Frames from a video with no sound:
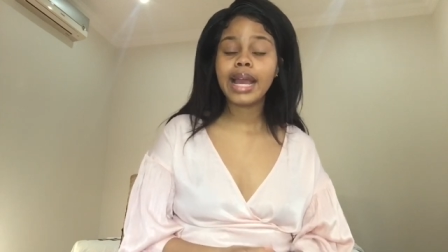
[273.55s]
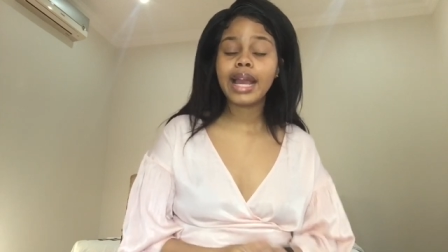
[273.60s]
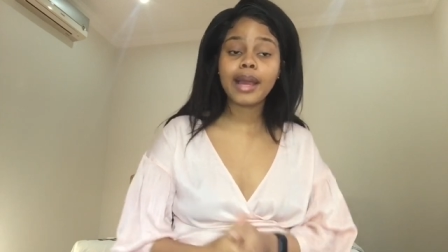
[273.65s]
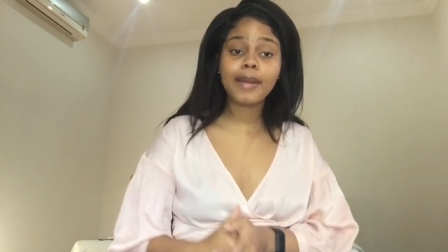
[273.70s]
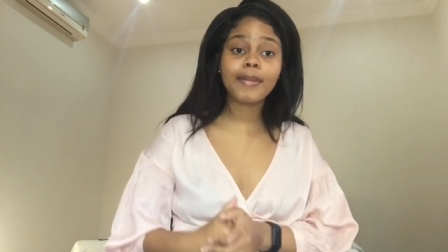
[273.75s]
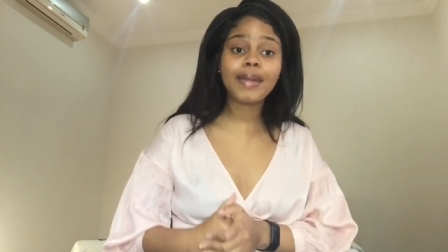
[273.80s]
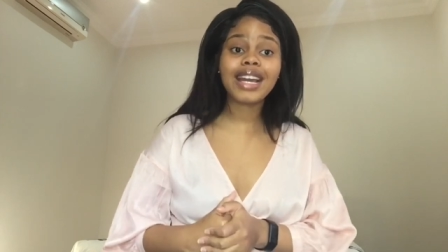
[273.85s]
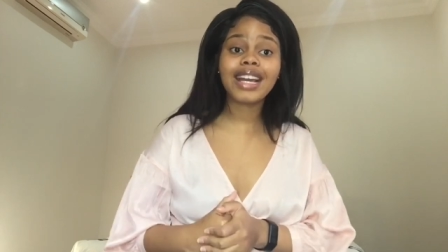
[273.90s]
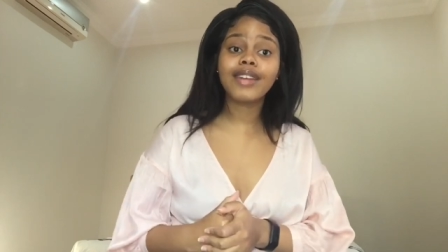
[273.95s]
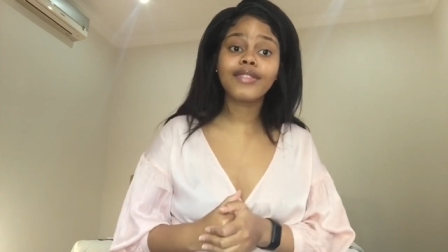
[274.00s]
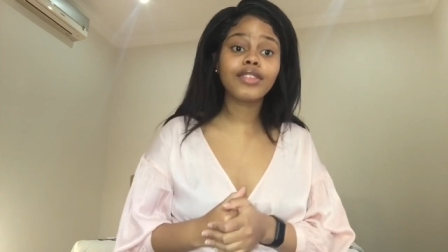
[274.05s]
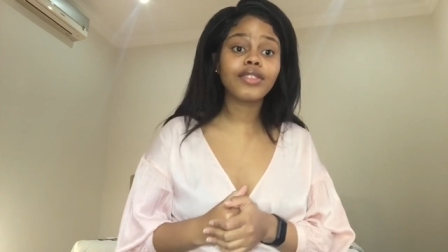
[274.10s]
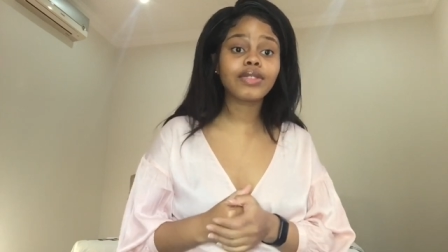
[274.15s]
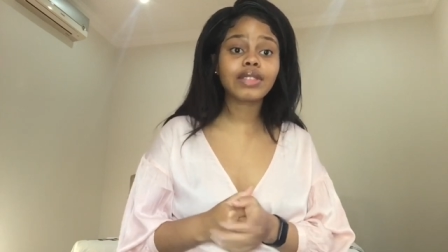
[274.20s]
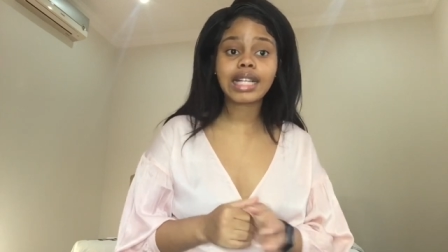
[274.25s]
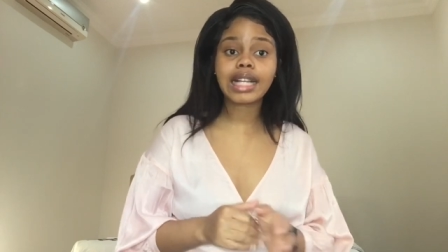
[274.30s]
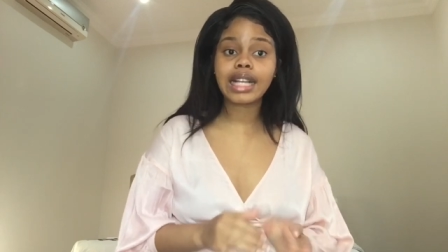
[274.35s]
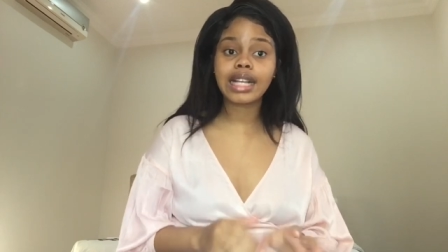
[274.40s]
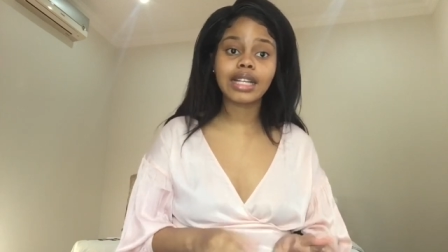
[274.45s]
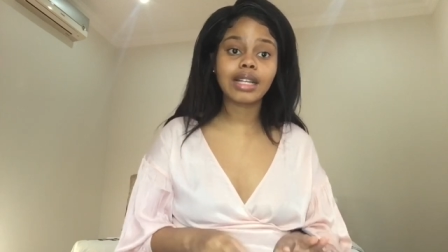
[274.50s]
it may have
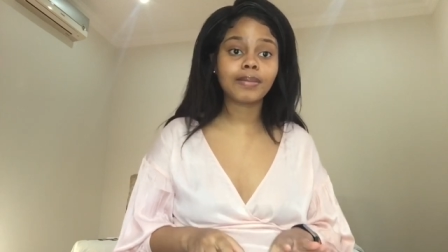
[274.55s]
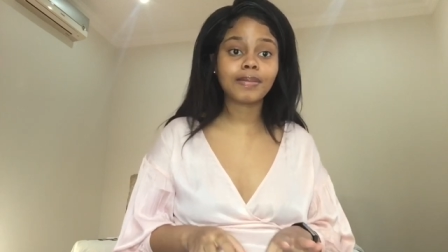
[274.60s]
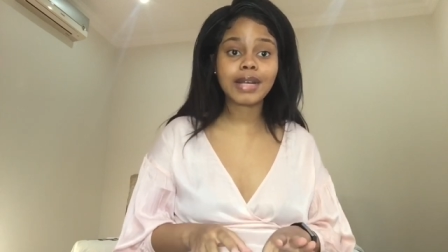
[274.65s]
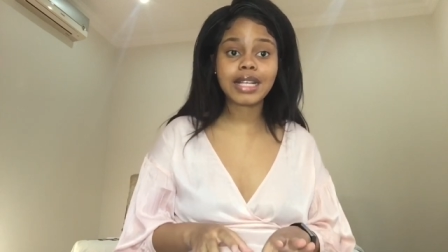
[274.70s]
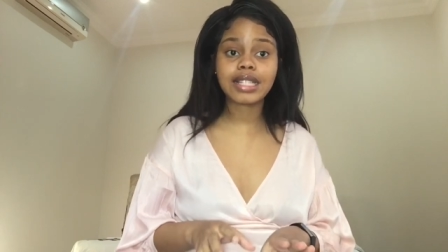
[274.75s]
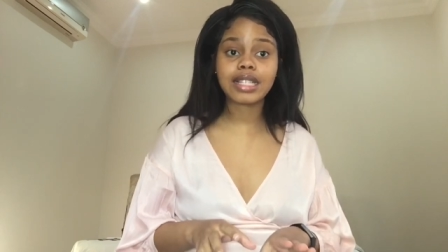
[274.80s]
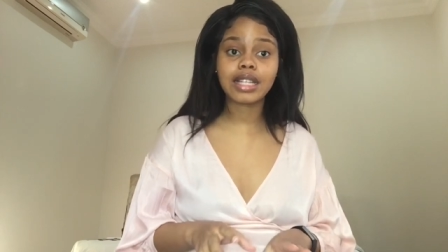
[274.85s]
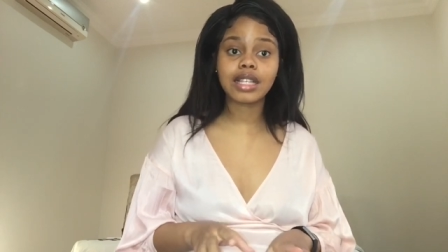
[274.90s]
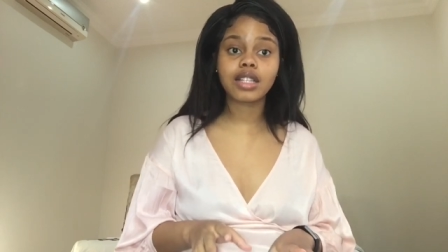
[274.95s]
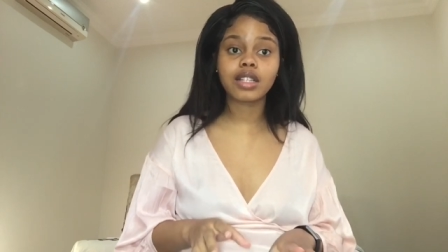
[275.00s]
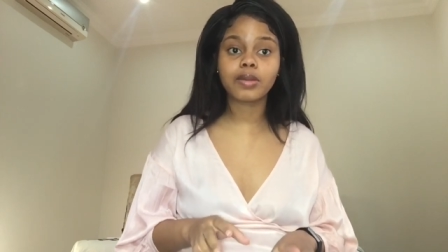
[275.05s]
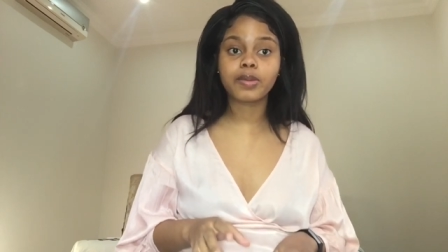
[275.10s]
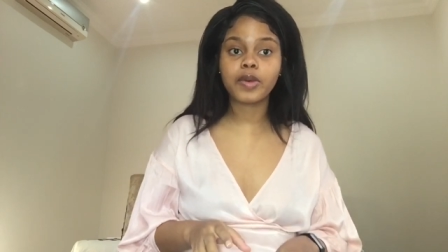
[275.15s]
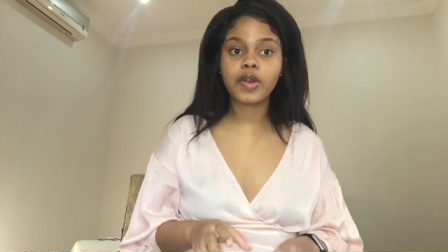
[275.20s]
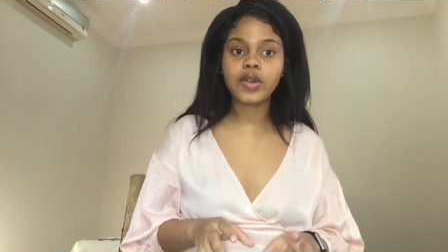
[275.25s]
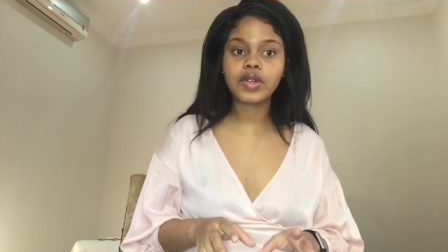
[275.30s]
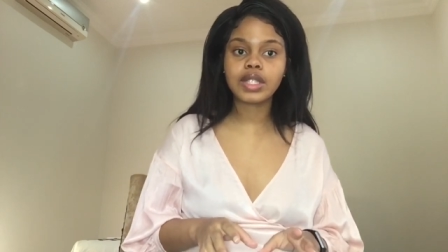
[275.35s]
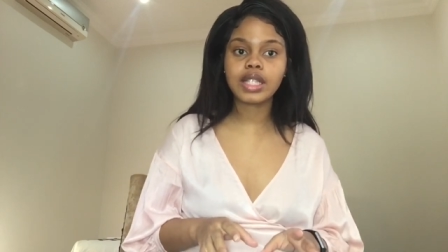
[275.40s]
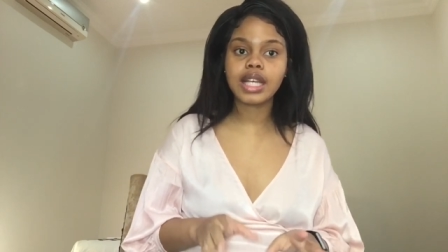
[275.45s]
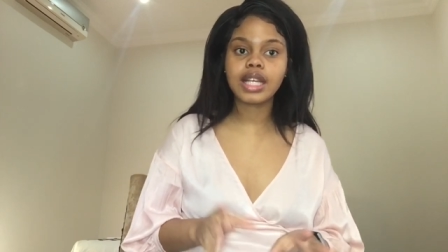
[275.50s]
even cleared up my skin in the
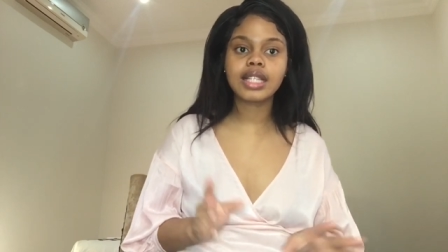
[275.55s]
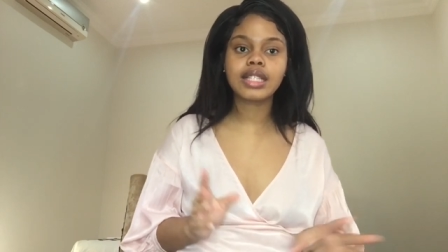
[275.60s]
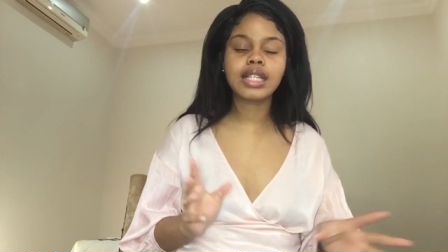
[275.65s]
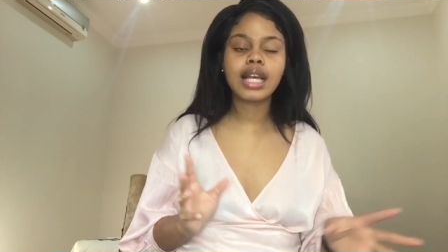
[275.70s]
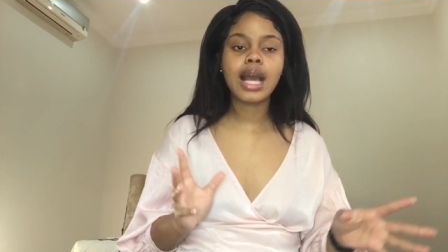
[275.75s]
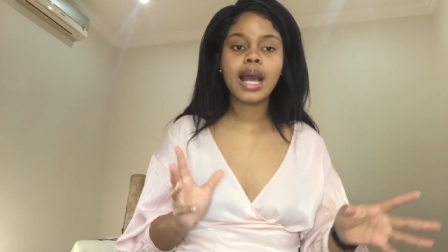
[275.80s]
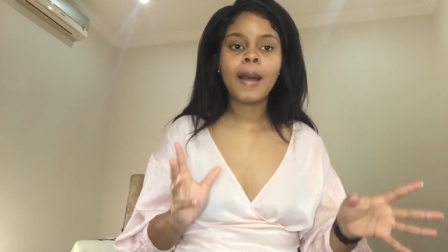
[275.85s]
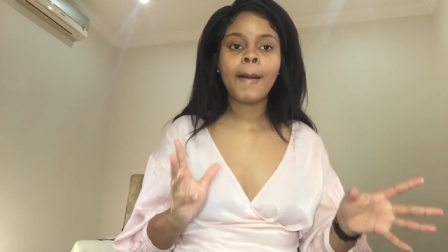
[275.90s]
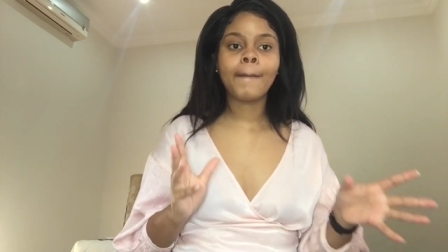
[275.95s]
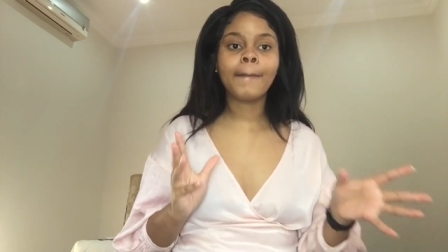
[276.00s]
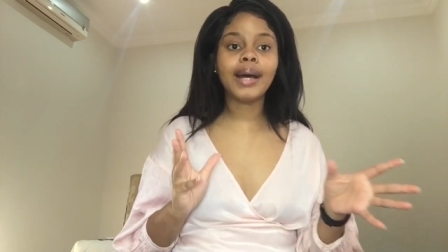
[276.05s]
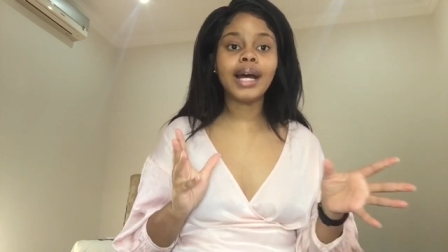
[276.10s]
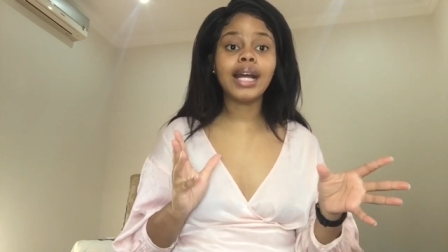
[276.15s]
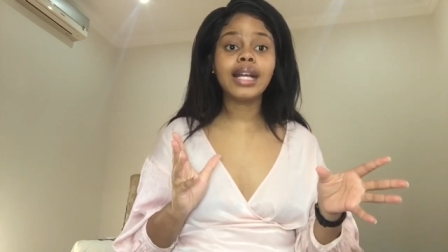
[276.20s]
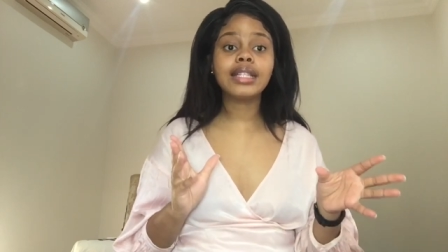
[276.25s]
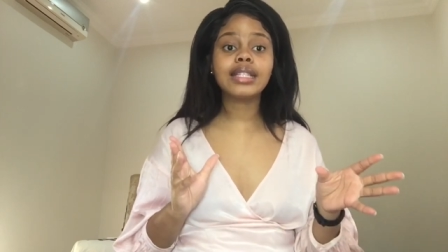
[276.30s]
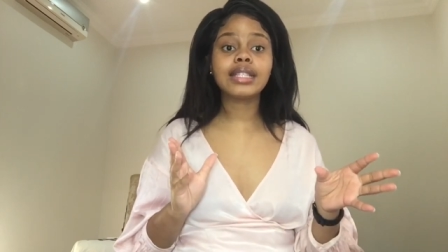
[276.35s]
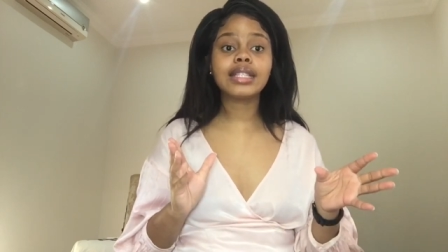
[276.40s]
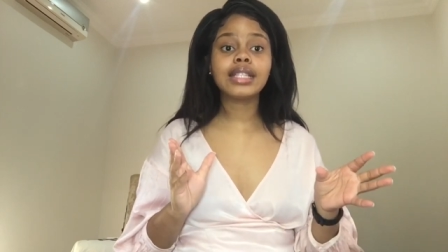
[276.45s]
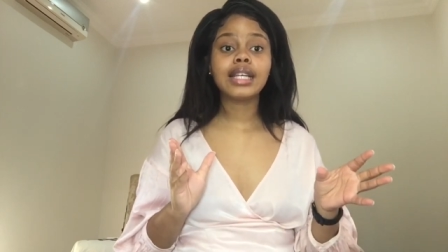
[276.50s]
process
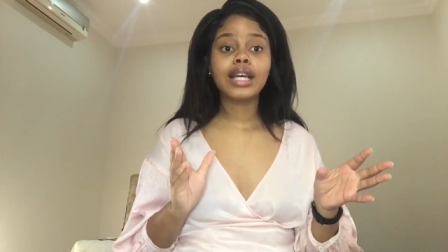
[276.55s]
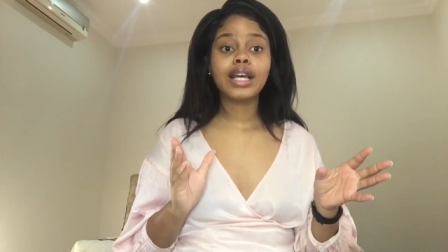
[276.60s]
but